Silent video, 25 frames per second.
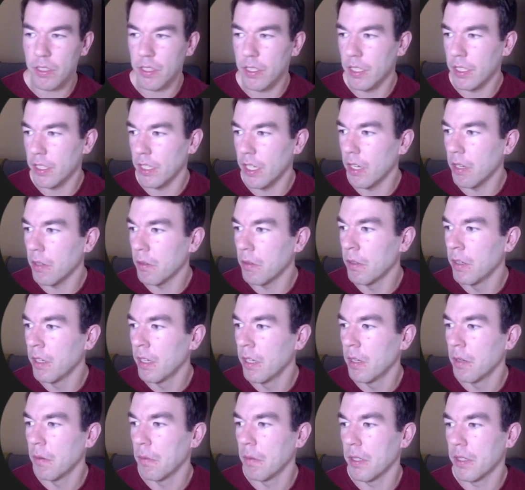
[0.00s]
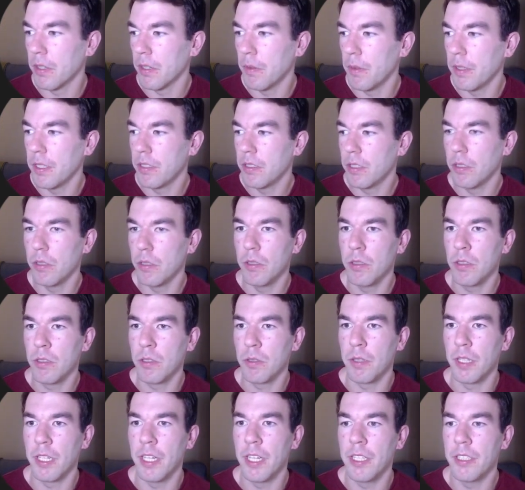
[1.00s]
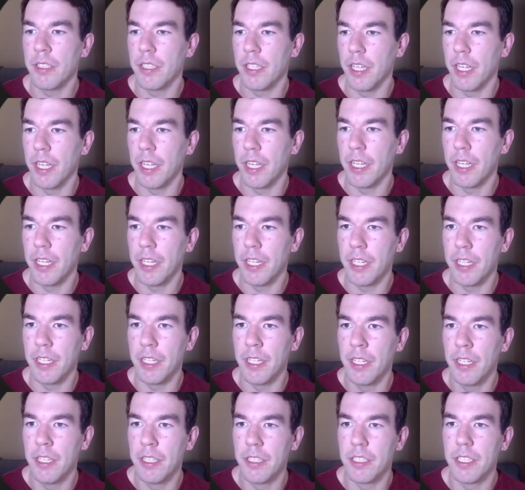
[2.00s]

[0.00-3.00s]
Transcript: are going to go. We're going to create a